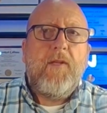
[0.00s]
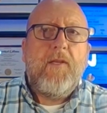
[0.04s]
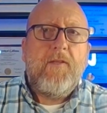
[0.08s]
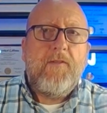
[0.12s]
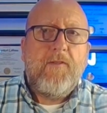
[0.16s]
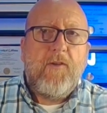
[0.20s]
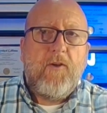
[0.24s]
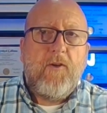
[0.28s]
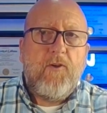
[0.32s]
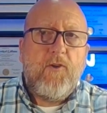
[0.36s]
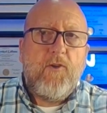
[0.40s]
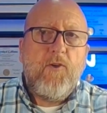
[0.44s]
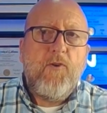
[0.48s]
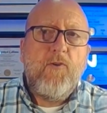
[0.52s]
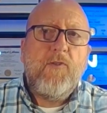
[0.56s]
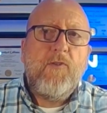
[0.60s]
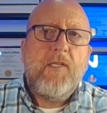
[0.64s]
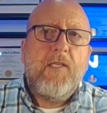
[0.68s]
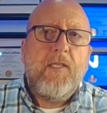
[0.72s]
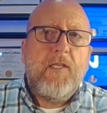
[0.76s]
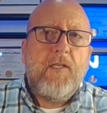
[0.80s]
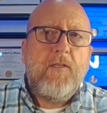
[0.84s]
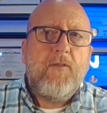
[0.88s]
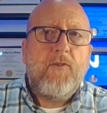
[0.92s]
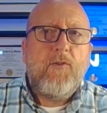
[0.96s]
are
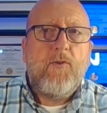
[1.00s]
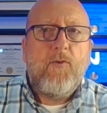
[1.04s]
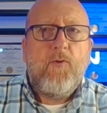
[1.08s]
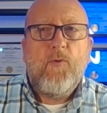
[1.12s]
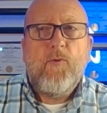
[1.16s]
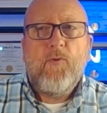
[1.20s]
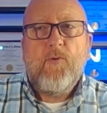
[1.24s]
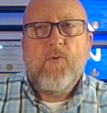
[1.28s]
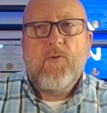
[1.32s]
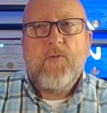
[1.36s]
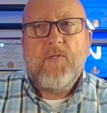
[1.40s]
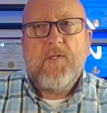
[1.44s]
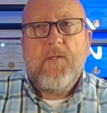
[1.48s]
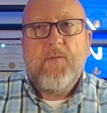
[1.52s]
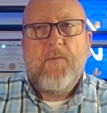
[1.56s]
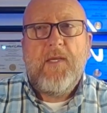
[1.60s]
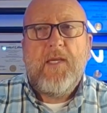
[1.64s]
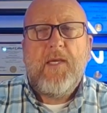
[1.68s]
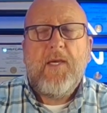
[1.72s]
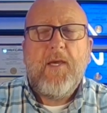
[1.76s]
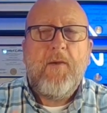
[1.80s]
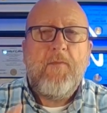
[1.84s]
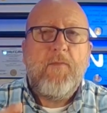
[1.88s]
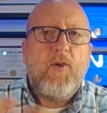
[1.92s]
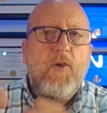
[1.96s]
using these tools to
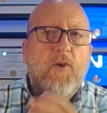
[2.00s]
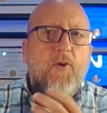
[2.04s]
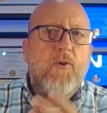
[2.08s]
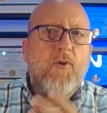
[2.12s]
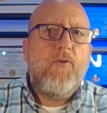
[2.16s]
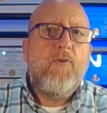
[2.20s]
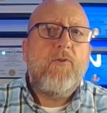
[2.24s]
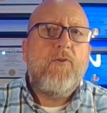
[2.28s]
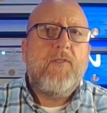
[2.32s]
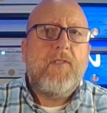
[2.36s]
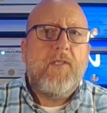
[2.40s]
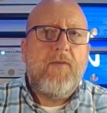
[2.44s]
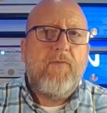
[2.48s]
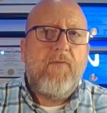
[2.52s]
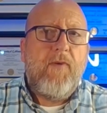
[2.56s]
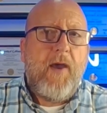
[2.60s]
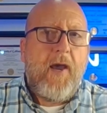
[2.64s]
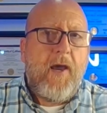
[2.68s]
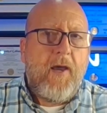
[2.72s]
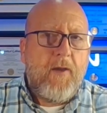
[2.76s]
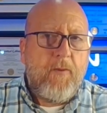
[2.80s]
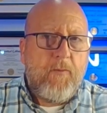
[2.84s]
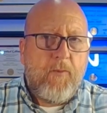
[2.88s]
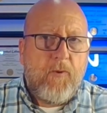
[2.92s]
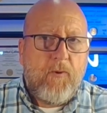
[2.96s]
become hugely
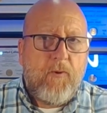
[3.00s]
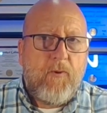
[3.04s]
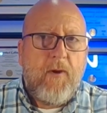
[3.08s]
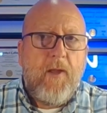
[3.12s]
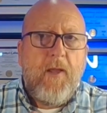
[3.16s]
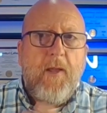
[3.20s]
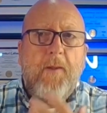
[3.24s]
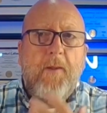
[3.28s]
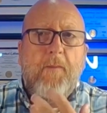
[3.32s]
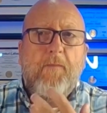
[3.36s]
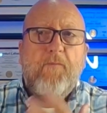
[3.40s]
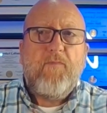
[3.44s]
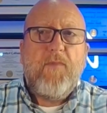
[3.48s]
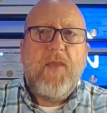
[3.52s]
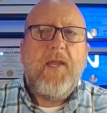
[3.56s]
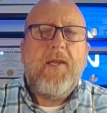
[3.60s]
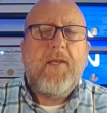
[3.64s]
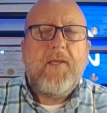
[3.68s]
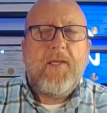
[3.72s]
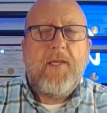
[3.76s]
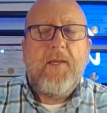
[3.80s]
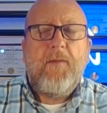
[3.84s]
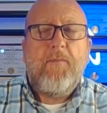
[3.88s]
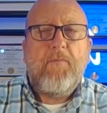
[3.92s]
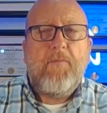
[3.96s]
valuable
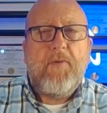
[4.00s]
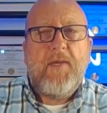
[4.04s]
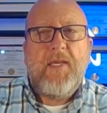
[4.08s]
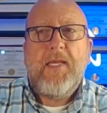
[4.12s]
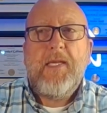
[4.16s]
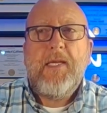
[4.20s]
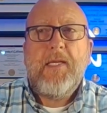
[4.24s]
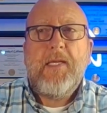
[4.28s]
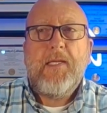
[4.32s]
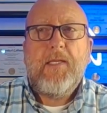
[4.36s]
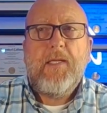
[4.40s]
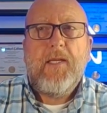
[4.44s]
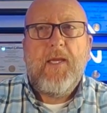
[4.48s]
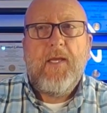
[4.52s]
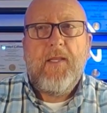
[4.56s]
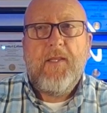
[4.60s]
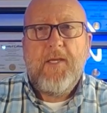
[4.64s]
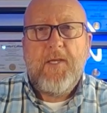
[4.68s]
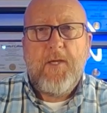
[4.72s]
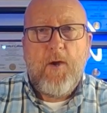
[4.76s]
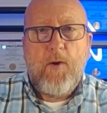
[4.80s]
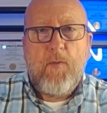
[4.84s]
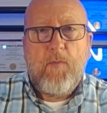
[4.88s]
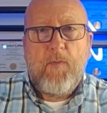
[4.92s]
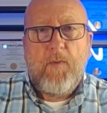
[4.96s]
and compete in
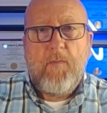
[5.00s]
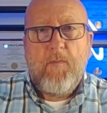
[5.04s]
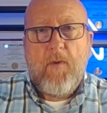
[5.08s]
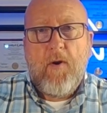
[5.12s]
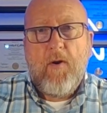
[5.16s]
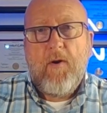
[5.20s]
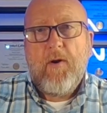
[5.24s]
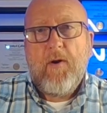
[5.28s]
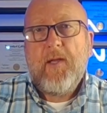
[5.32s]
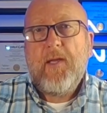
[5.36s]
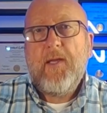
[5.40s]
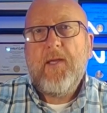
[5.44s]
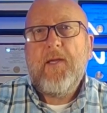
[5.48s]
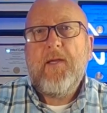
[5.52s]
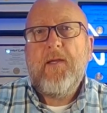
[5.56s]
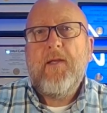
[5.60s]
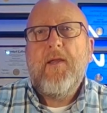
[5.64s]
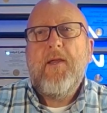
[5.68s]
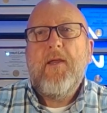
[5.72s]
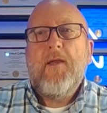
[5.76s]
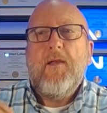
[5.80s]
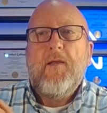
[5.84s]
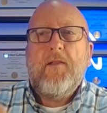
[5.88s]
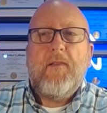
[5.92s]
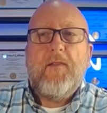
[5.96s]
the open market,
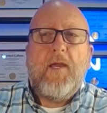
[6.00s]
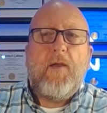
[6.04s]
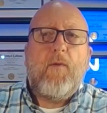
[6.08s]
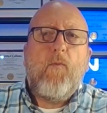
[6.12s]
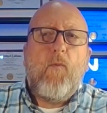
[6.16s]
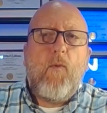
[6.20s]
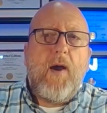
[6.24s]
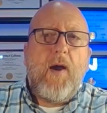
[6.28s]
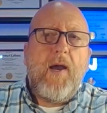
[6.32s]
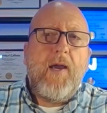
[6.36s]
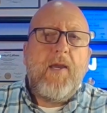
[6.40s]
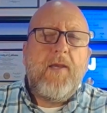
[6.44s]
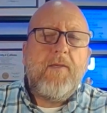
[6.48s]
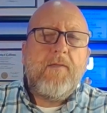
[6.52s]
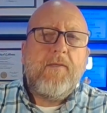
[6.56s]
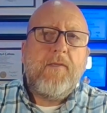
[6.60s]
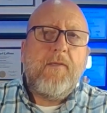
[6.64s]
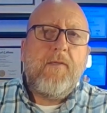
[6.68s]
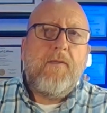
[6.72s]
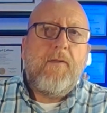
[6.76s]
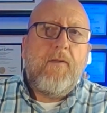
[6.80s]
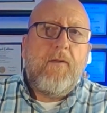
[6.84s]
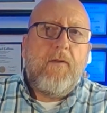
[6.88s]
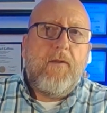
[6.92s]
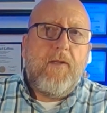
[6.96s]
like why
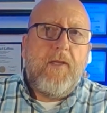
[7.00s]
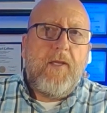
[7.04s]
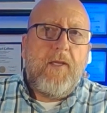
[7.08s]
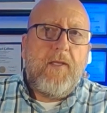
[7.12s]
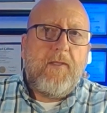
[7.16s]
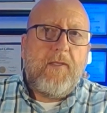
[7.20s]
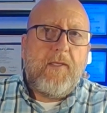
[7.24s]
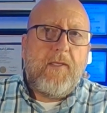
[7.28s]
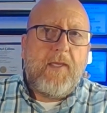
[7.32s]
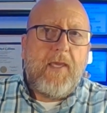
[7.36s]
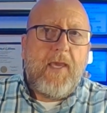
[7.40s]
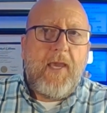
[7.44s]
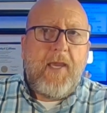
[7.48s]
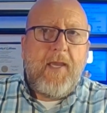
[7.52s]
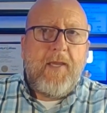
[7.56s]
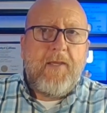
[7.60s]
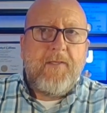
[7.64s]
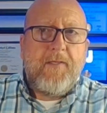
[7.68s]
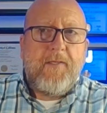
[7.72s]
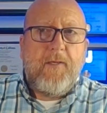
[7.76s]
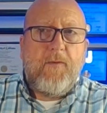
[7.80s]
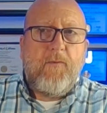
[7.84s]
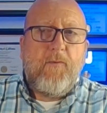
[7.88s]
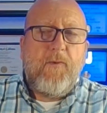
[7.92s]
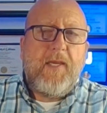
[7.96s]
isn't it the case
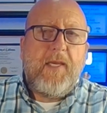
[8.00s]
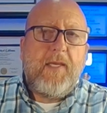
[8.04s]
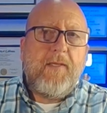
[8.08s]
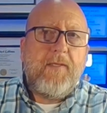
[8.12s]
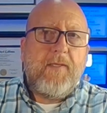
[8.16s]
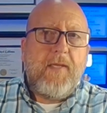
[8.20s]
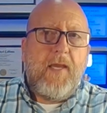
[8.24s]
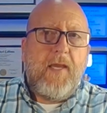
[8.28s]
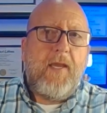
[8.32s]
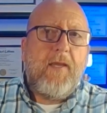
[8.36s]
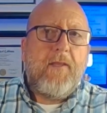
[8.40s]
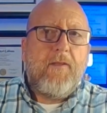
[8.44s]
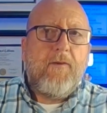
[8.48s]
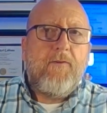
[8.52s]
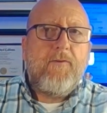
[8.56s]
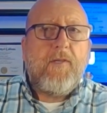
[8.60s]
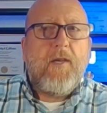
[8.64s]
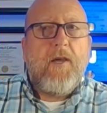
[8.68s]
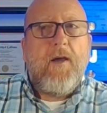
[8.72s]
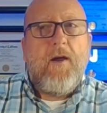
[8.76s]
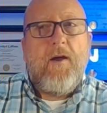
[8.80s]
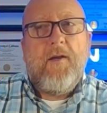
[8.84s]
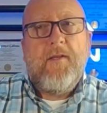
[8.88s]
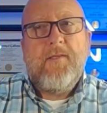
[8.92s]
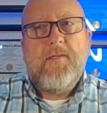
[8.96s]
that we can take those
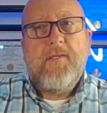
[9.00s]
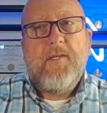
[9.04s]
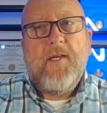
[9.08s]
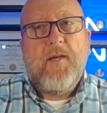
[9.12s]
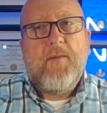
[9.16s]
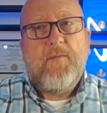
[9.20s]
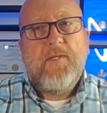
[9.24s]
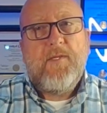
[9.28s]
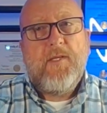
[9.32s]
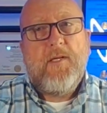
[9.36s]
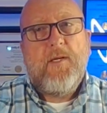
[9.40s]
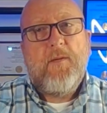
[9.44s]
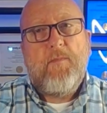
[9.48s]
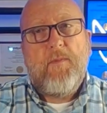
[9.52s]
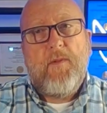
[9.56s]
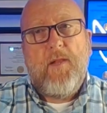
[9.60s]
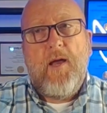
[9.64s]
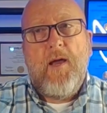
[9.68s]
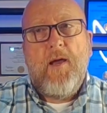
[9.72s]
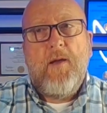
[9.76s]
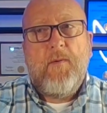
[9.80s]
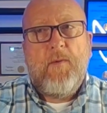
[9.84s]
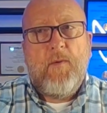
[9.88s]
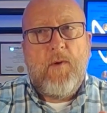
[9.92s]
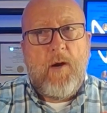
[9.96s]
concepts and
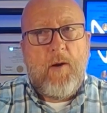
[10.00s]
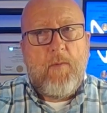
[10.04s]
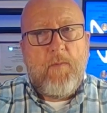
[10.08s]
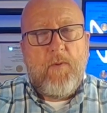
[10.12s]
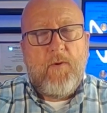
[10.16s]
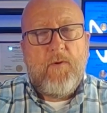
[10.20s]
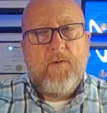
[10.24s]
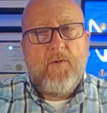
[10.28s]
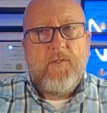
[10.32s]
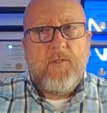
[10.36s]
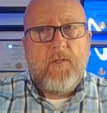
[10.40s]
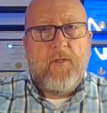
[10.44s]
apply them to our personal